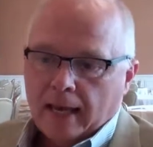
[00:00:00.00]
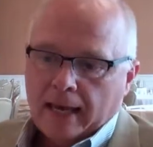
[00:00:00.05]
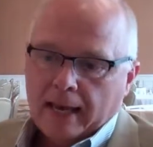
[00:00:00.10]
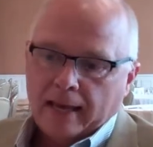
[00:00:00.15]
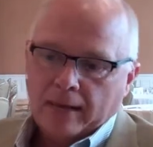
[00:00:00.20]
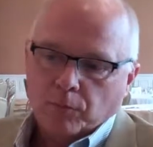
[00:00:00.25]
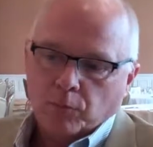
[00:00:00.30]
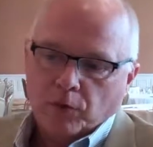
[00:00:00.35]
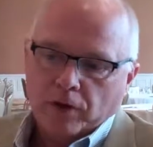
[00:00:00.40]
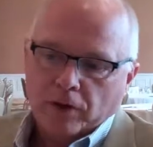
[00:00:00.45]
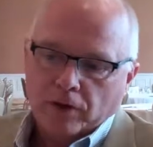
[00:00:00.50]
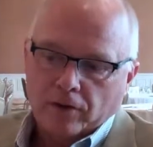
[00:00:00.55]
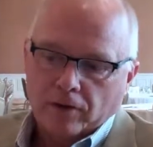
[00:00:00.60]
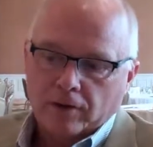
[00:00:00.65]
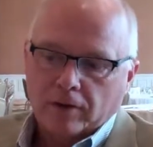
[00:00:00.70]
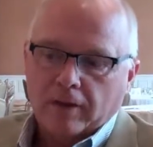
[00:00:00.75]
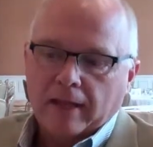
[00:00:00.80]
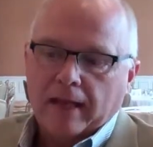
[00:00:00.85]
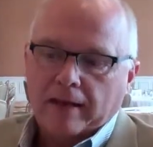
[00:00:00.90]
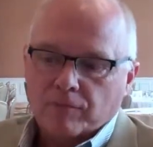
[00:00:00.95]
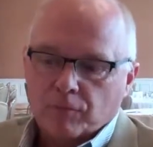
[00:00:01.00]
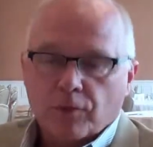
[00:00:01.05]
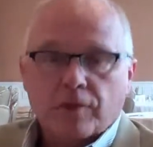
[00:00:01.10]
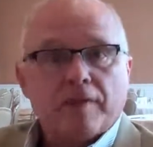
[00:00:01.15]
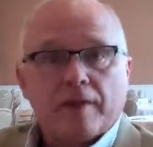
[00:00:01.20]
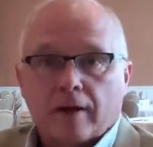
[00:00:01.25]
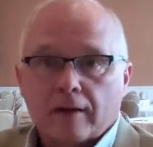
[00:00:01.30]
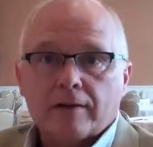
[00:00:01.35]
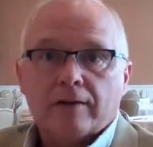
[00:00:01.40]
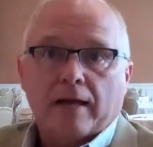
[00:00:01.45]
And we heard a lot of what
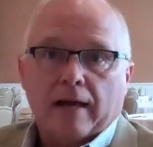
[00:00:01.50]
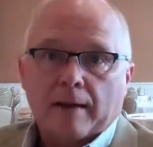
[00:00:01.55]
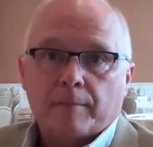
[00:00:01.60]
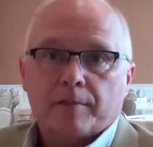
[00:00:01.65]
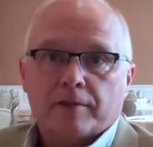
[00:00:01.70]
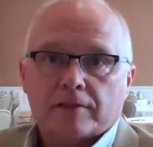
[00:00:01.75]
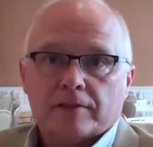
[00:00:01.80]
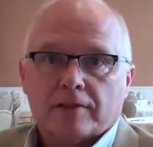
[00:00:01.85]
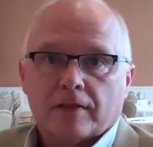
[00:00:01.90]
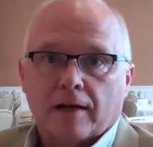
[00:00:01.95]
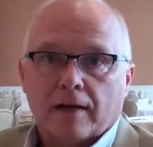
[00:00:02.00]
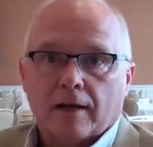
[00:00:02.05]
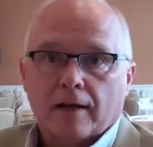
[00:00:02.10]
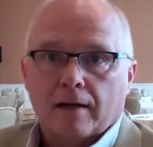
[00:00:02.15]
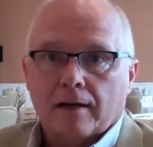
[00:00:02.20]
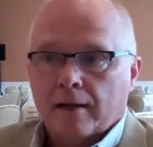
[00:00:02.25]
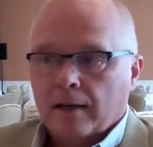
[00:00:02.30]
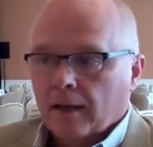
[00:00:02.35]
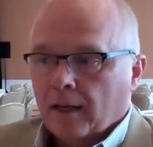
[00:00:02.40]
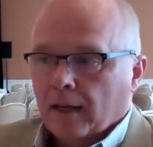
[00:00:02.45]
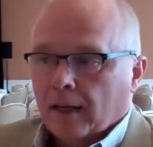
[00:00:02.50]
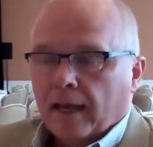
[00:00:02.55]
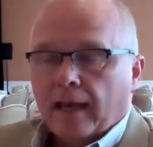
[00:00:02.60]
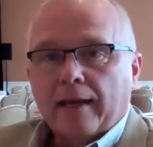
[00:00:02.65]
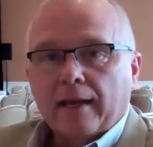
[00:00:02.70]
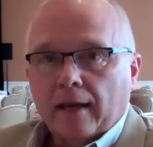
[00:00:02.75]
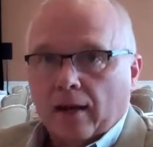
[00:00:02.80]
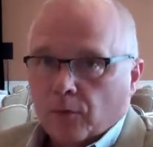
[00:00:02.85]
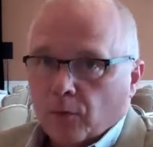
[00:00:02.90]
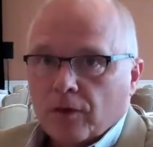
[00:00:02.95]
their topics are,
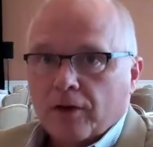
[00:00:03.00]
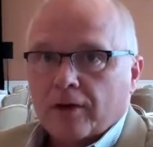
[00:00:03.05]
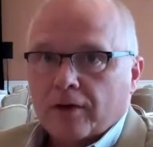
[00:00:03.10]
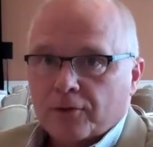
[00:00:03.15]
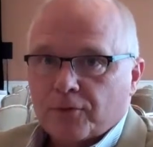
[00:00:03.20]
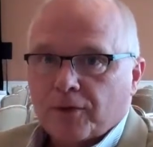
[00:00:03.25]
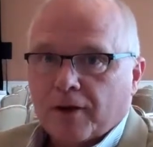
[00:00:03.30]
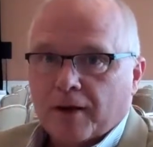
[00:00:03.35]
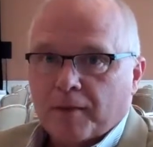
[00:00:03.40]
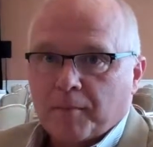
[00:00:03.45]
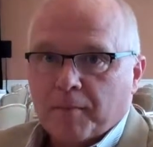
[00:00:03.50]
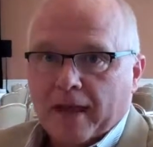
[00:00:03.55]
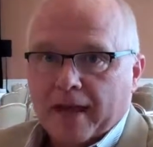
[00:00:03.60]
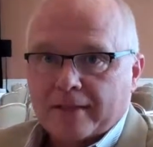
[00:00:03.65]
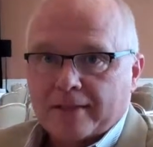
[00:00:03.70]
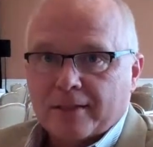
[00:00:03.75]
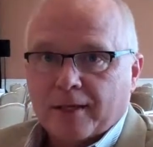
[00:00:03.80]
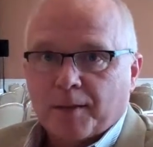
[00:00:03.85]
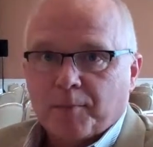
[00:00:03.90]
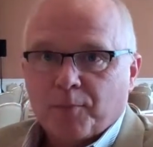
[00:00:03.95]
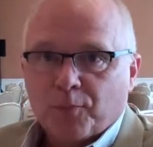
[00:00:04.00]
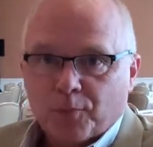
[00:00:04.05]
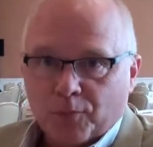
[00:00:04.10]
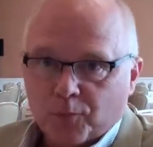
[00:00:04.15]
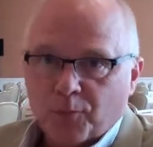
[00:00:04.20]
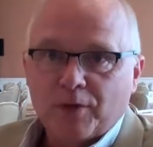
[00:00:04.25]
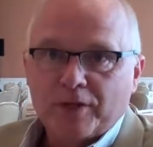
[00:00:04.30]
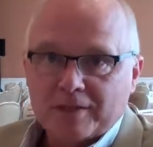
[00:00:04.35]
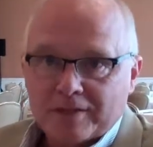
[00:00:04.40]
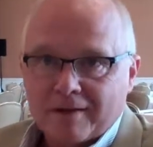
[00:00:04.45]
and now we're going to try to match up
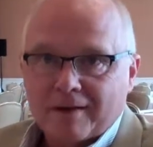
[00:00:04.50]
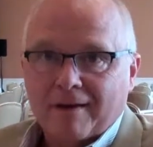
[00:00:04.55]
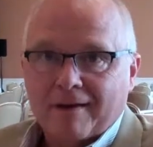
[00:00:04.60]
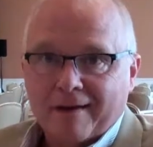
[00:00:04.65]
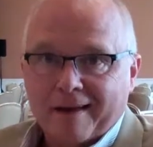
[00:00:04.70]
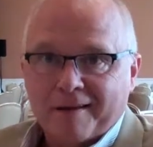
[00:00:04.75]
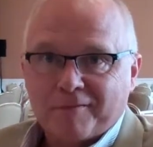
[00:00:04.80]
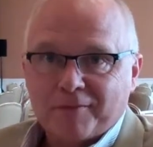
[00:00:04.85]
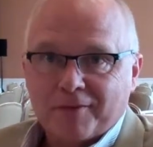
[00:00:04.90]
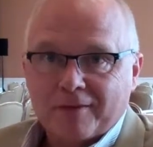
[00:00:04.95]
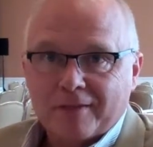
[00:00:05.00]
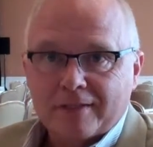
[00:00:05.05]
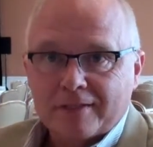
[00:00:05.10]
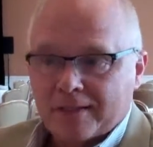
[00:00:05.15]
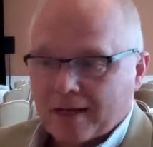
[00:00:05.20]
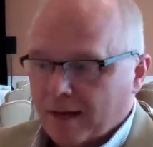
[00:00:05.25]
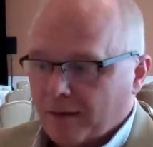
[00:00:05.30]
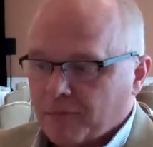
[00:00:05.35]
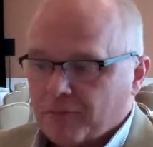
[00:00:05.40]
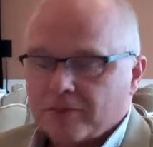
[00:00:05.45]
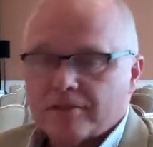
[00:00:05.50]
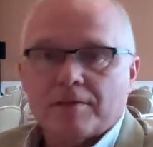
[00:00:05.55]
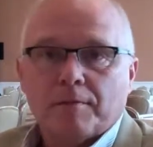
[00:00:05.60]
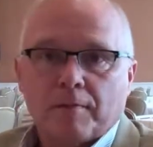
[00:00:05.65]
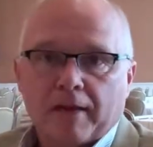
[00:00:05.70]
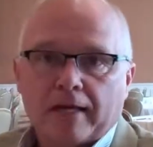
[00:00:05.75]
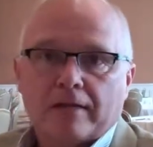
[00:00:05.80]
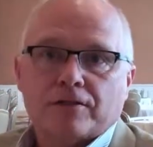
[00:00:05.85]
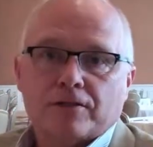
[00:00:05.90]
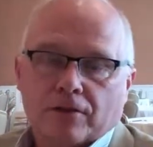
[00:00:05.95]
when we start after this conference to
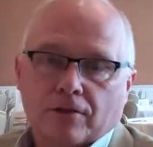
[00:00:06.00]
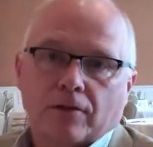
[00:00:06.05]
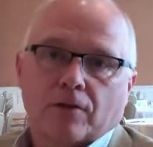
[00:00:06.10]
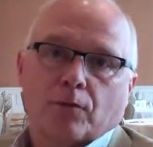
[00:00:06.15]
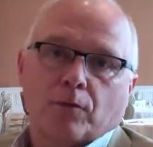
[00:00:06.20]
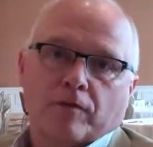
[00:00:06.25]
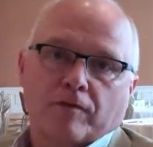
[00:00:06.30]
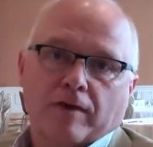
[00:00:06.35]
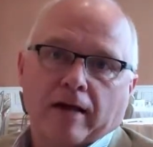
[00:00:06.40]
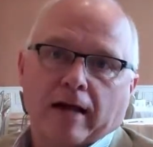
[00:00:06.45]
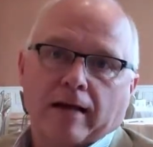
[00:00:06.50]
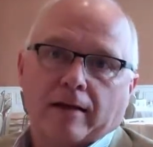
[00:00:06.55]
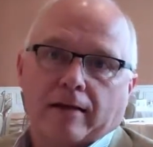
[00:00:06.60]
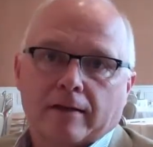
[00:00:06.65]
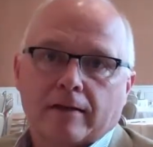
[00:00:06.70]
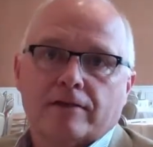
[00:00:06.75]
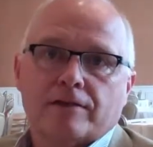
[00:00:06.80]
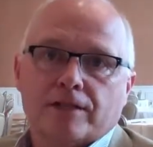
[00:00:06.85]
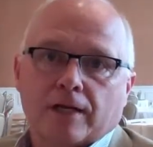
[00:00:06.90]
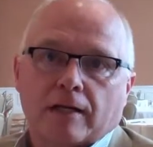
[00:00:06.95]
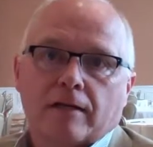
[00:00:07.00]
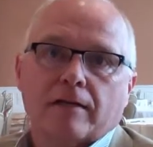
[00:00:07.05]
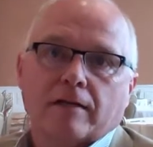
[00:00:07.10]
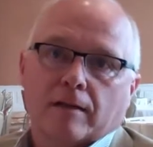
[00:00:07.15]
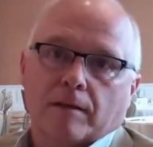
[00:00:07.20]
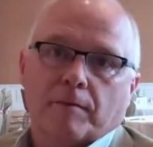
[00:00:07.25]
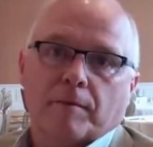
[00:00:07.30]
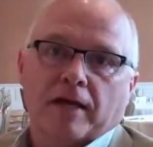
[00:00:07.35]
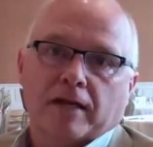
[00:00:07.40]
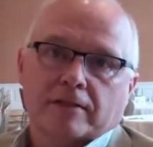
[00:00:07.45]
make sure that we've got an agenda
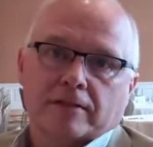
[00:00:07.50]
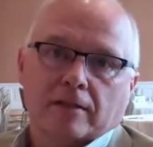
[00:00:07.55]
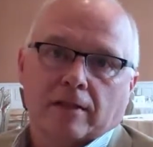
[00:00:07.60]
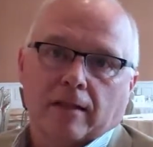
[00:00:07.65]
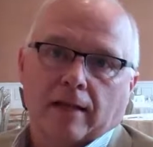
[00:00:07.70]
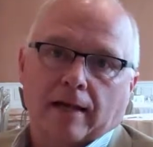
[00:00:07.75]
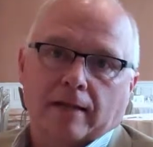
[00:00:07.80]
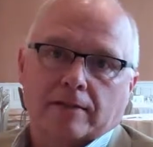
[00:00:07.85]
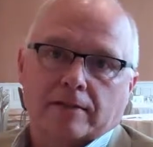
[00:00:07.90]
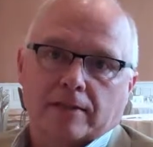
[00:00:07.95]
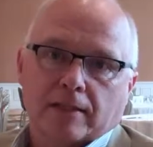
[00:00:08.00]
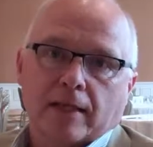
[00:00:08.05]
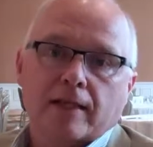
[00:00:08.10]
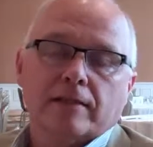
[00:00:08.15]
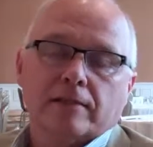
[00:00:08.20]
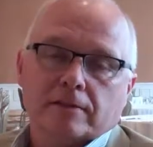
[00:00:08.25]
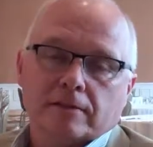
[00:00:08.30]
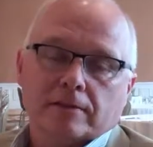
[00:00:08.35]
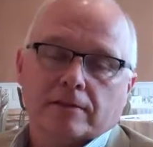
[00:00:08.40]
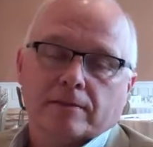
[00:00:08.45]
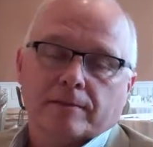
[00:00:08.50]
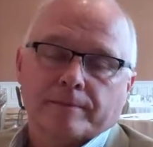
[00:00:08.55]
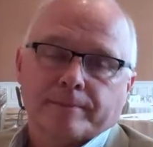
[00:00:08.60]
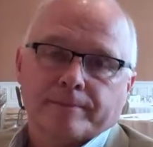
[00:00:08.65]
that makes a lot of sense.